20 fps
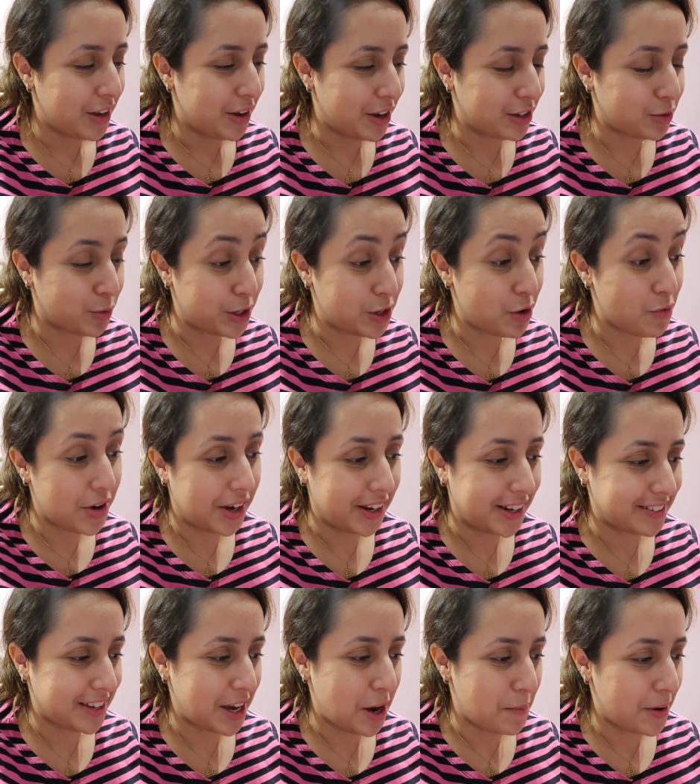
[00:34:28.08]
is when you
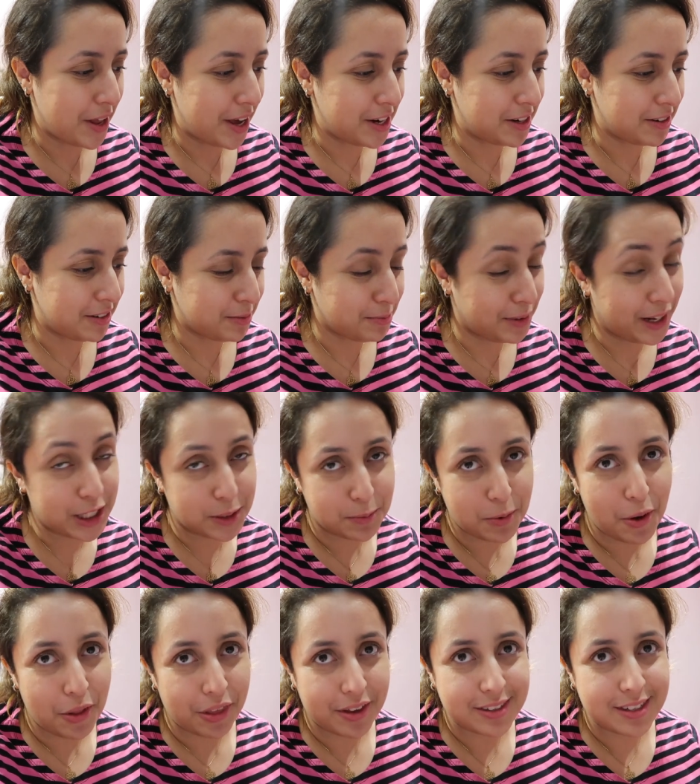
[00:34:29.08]
realise that he plays
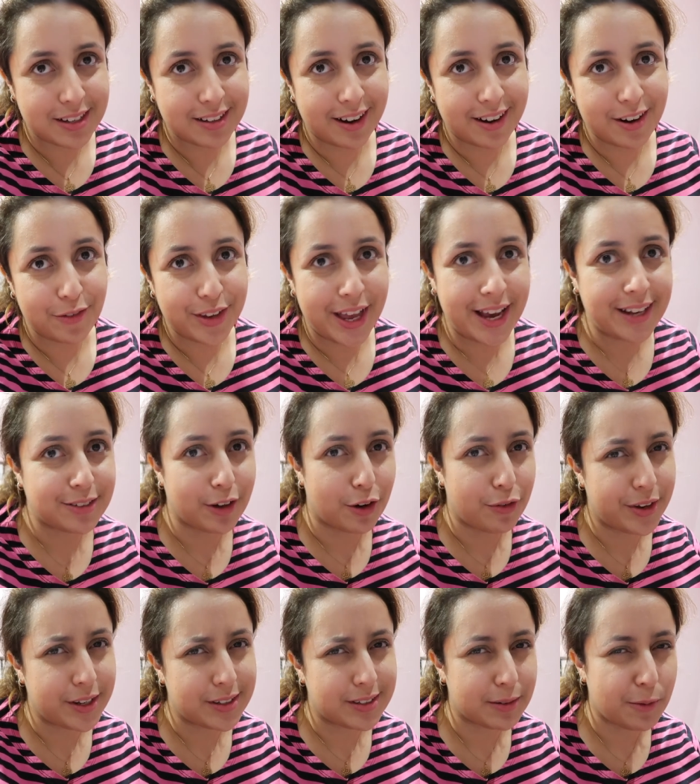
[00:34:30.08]
both, because he kind of takes
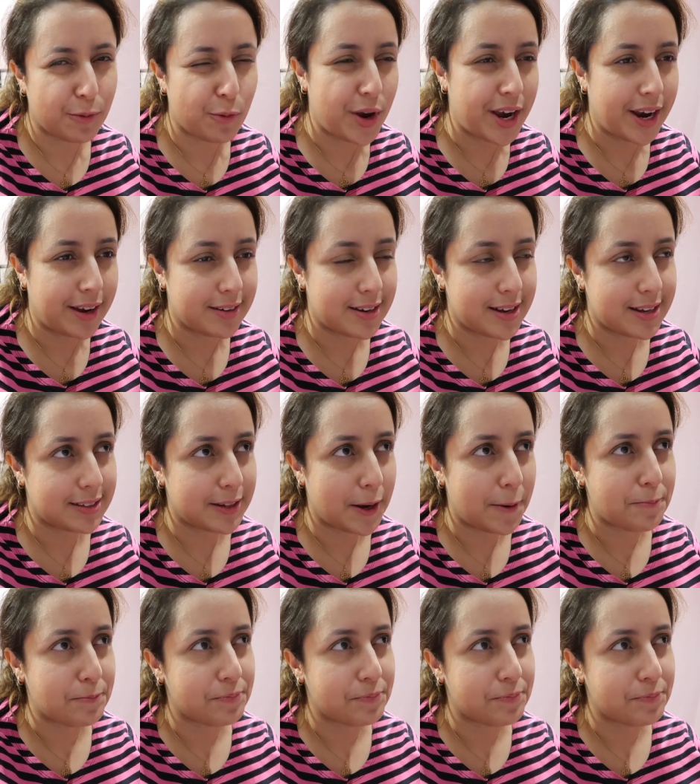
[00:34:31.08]
off his wig and his